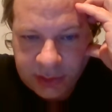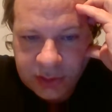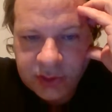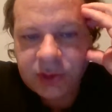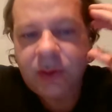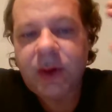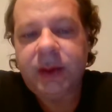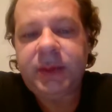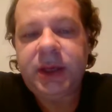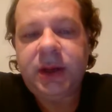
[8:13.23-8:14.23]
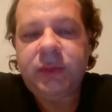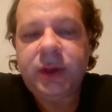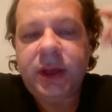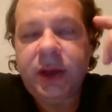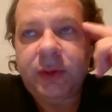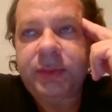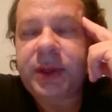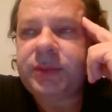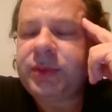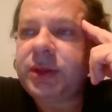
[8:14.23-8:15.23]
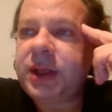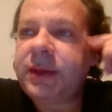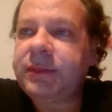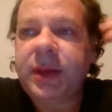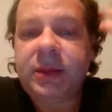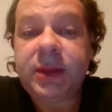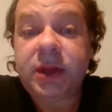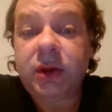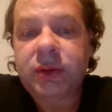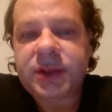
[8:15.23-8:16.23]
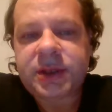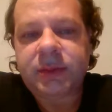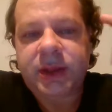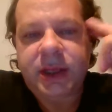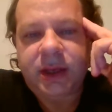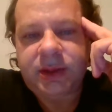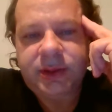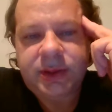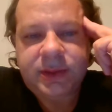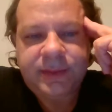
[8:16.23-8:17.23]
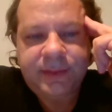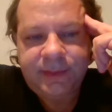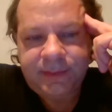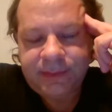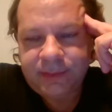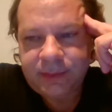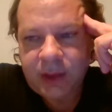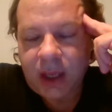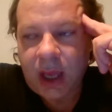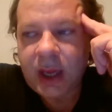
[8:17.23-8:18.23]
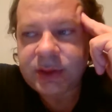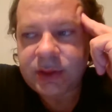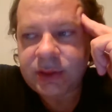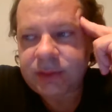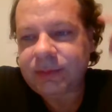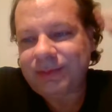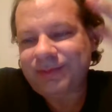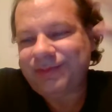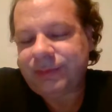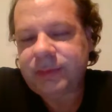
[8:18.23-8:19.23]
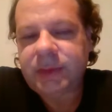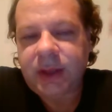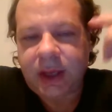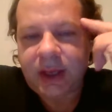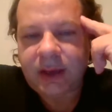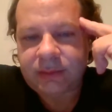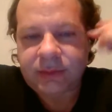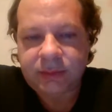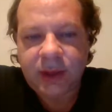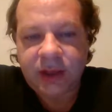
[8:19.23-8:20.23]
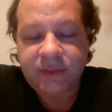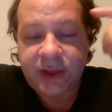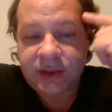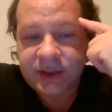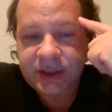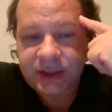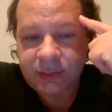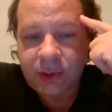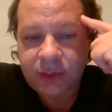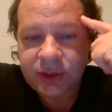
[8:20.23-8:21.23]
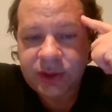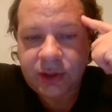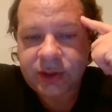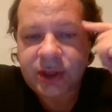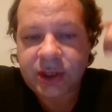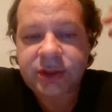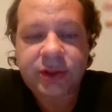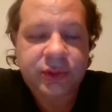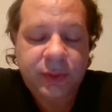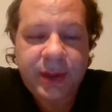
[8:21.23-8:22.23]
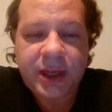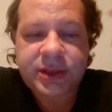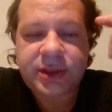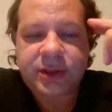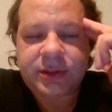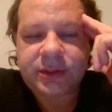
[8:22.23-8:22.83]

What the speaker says: So, I mean, I want to help people like maybe go to somebody else. Like I turned like at my other videos, I said I'm going to church. I turned to a pastor.